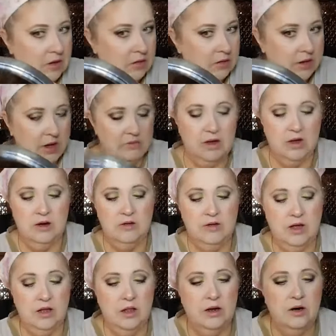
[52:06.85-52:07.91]
okay, I've got enough
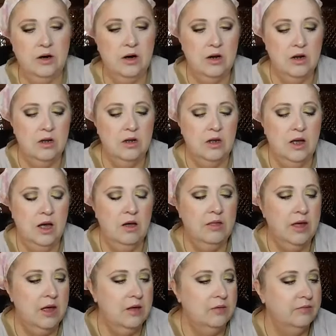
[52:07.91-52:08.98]
highlighter, how
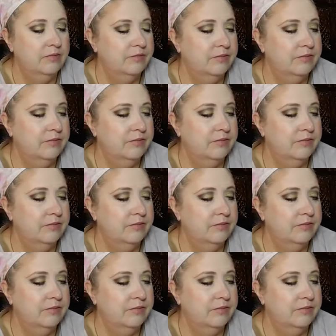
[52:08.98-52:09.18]
that,